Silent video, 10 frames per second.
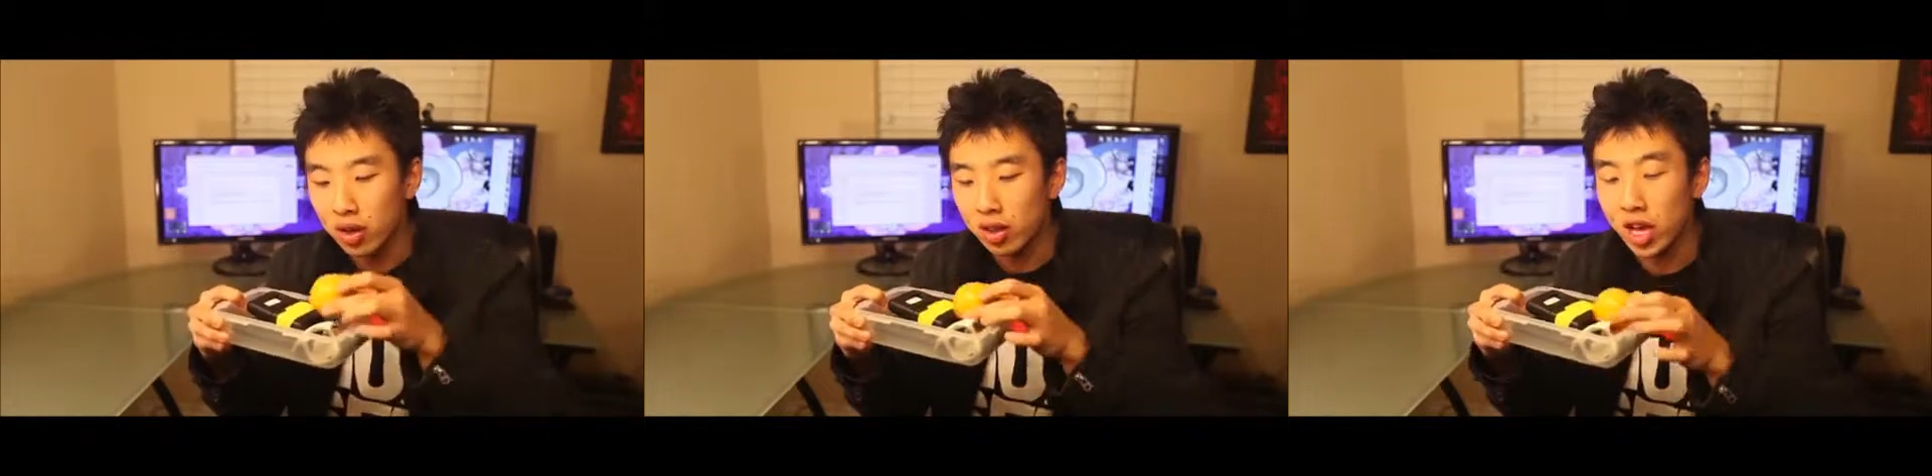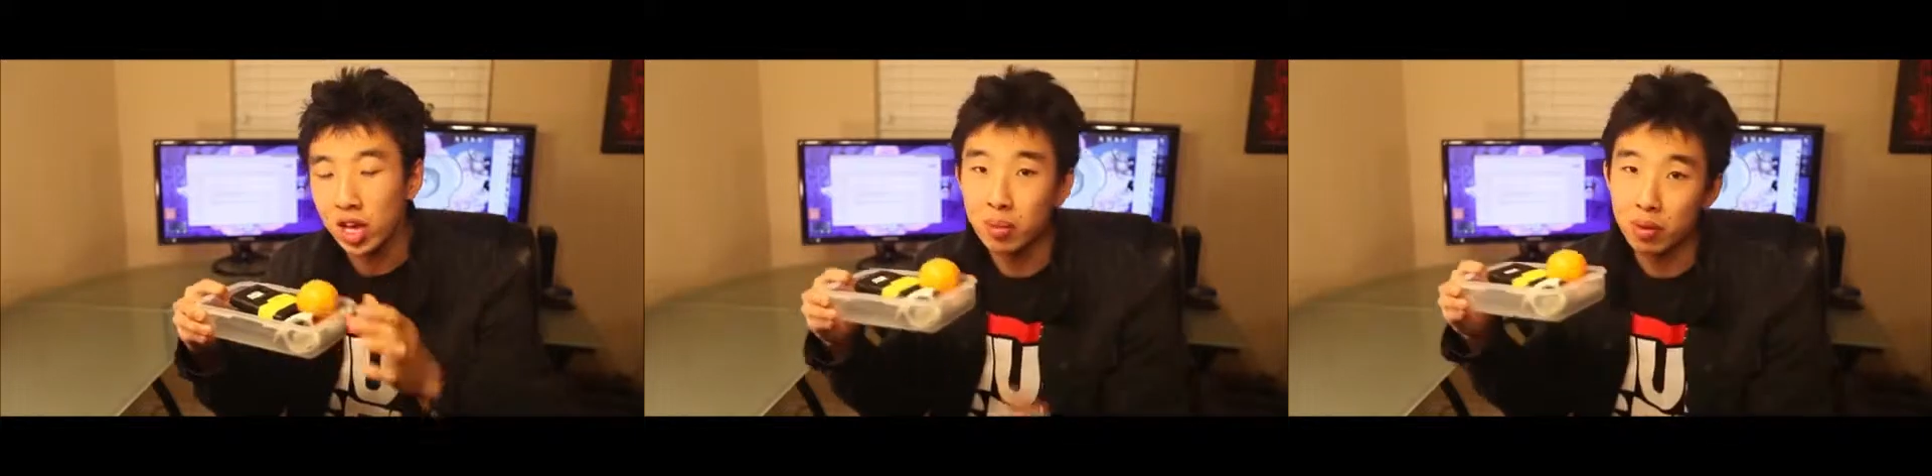
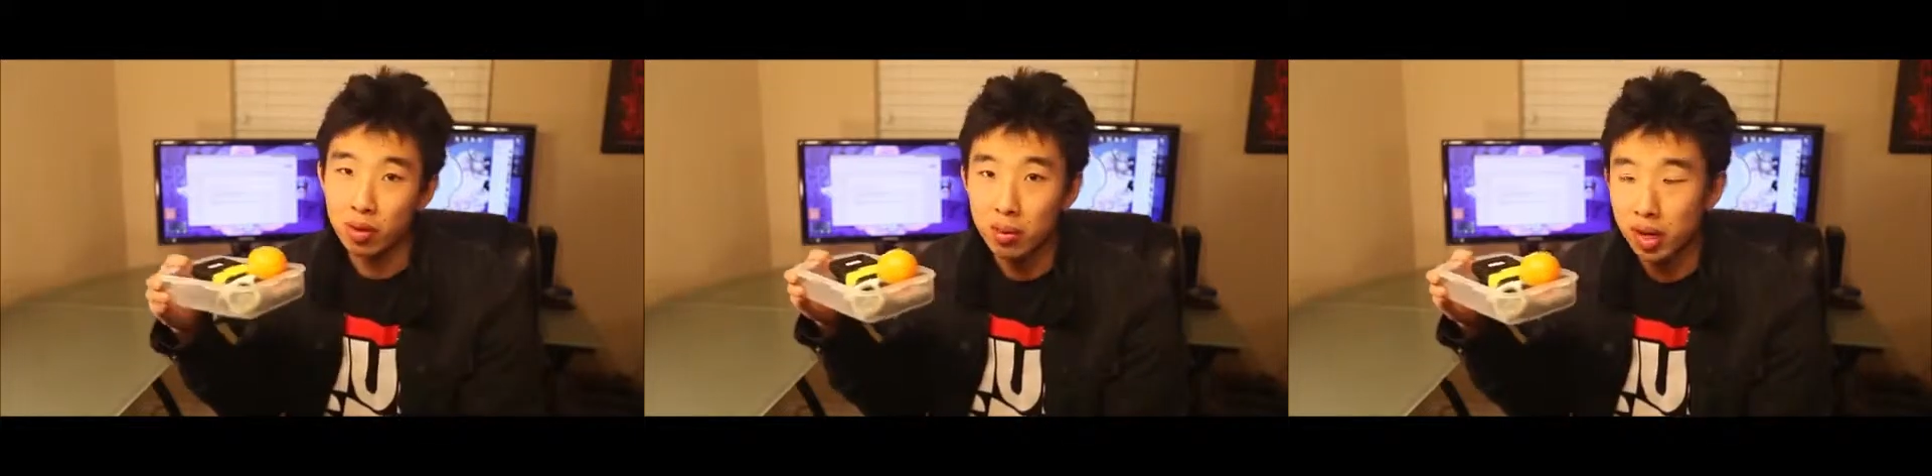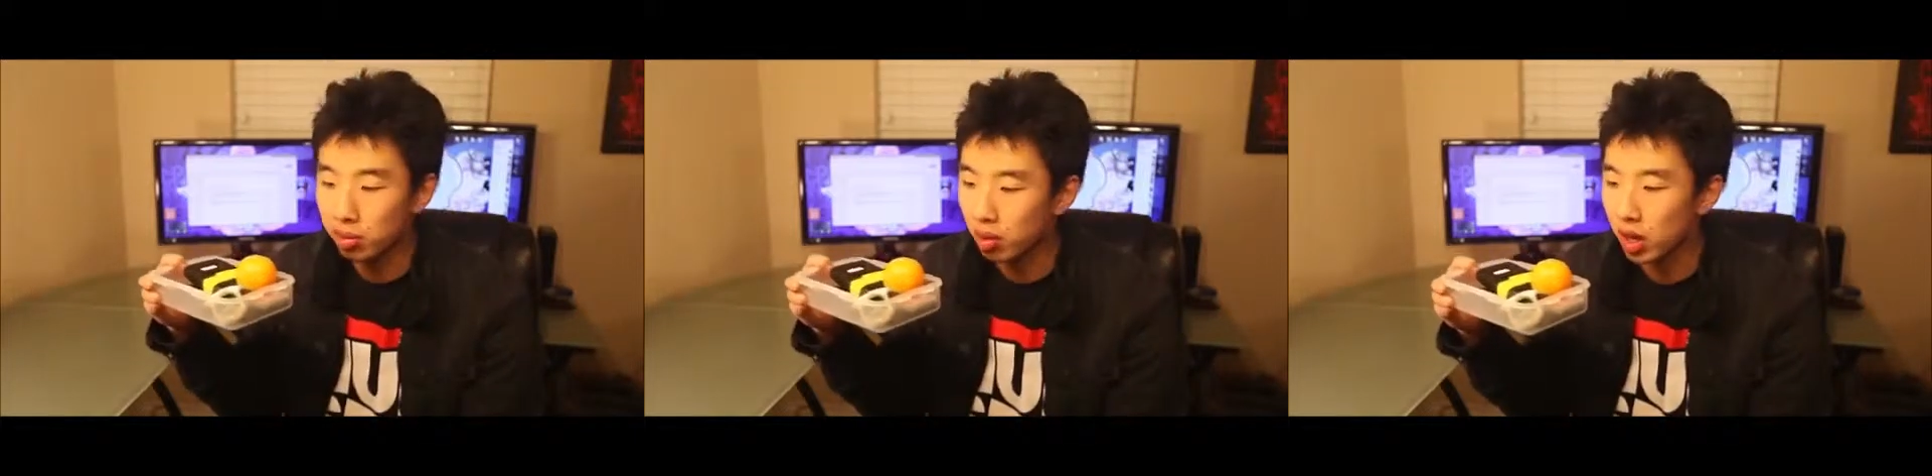that can be run by
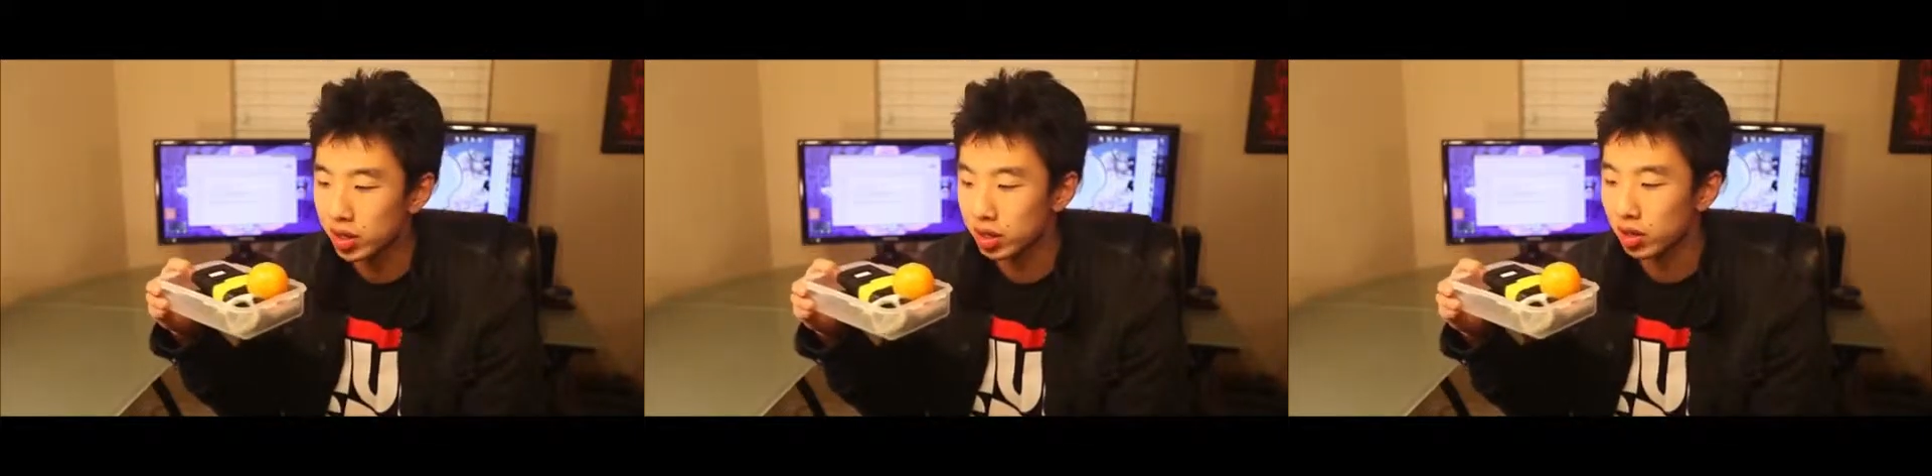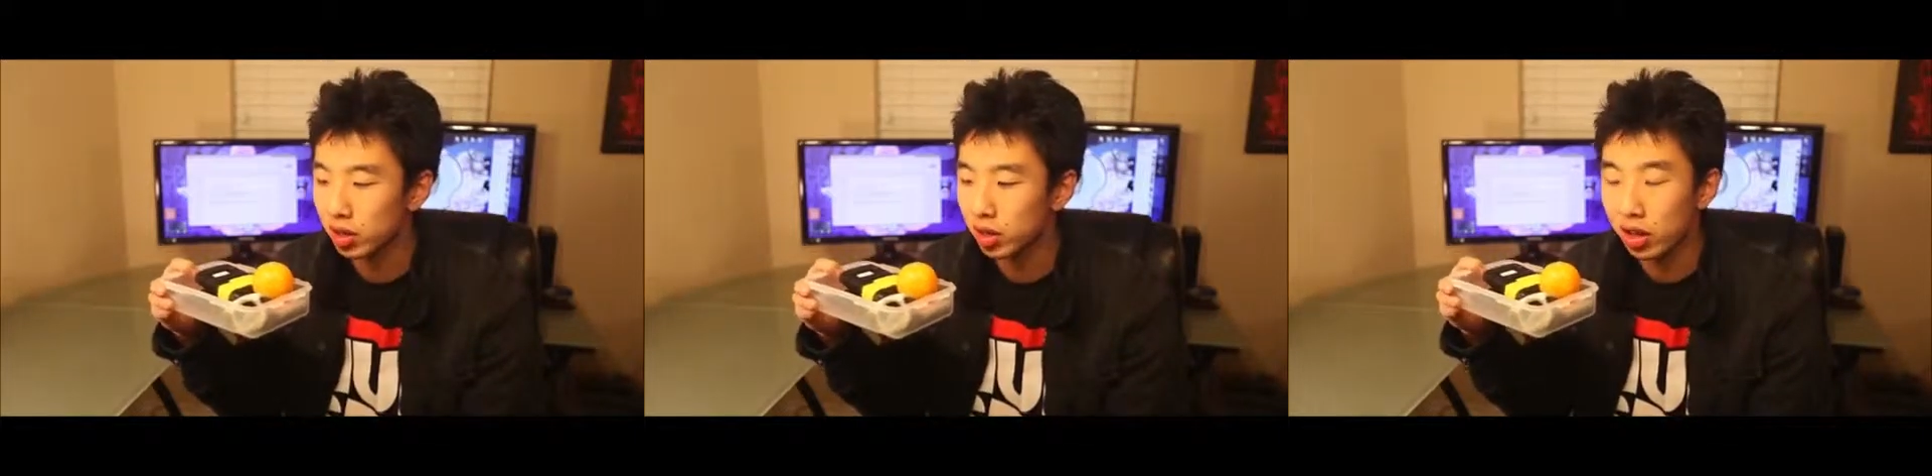the
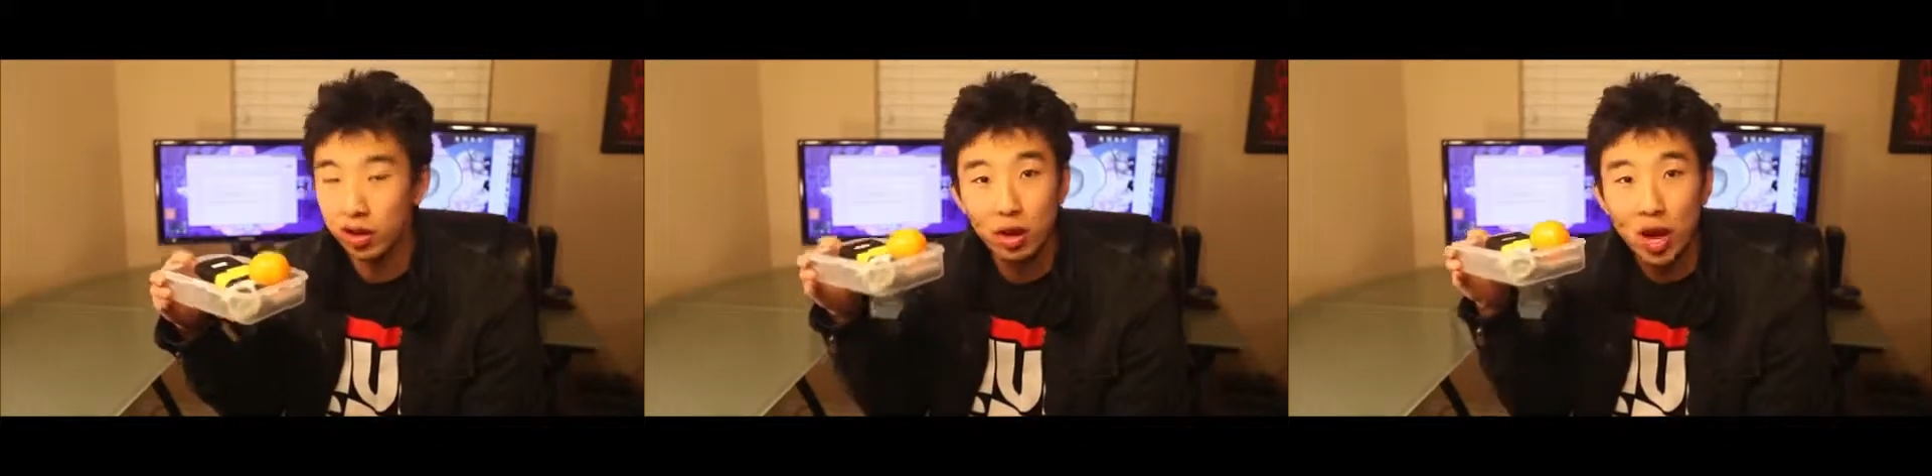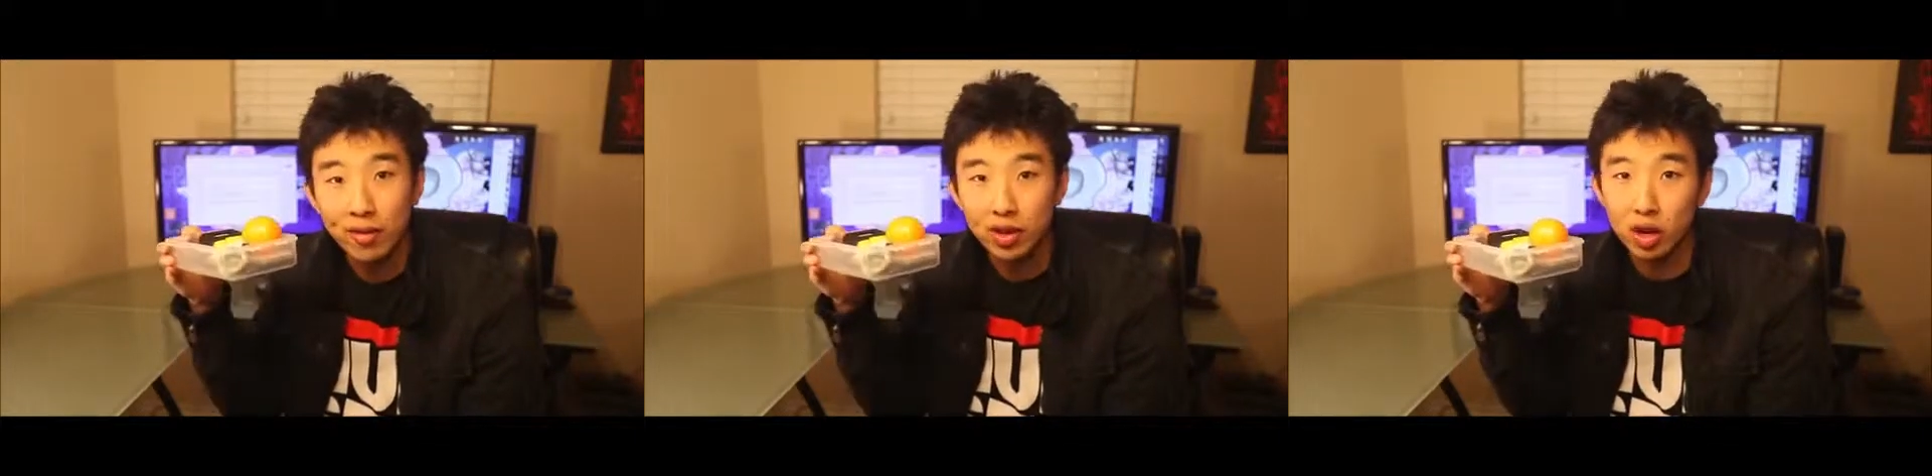processor, and you don't
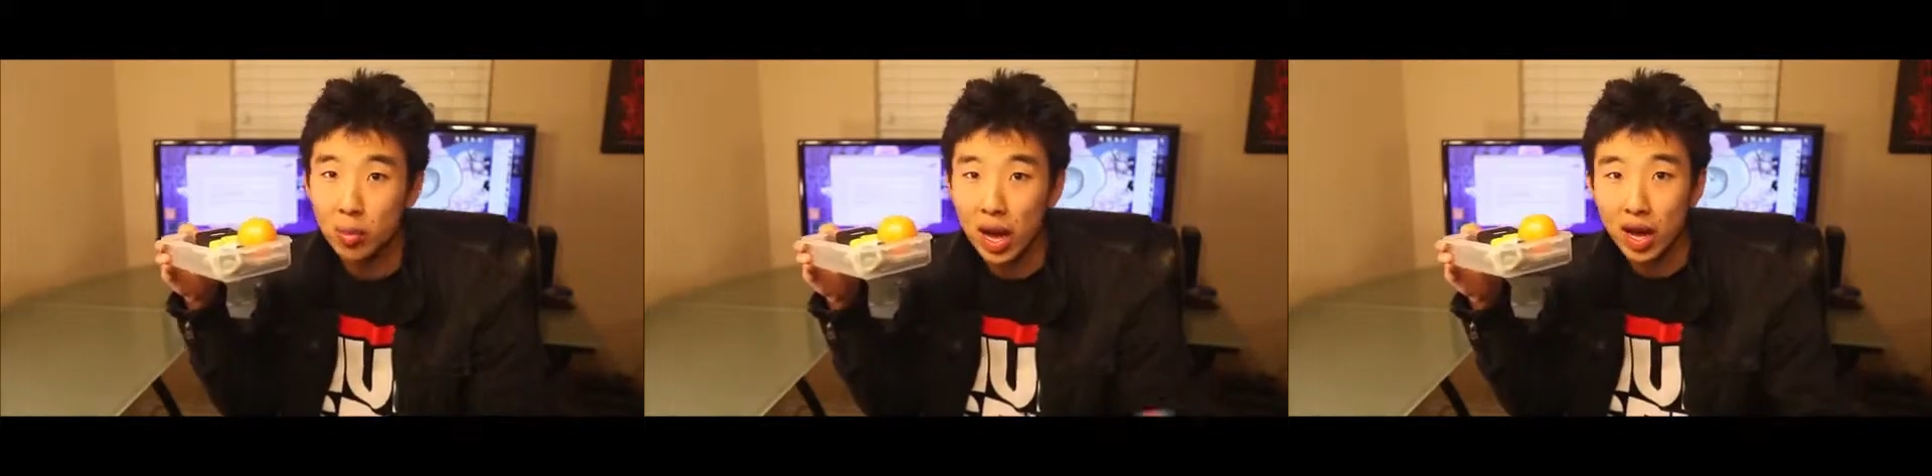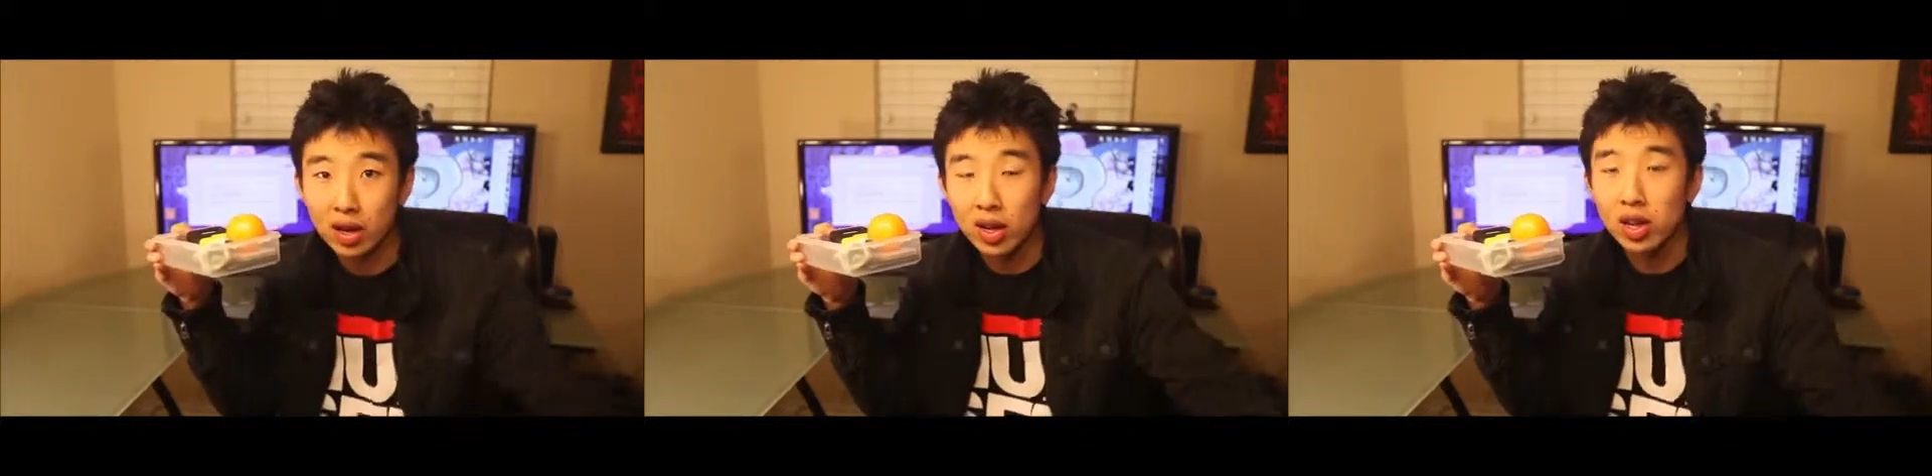have to go back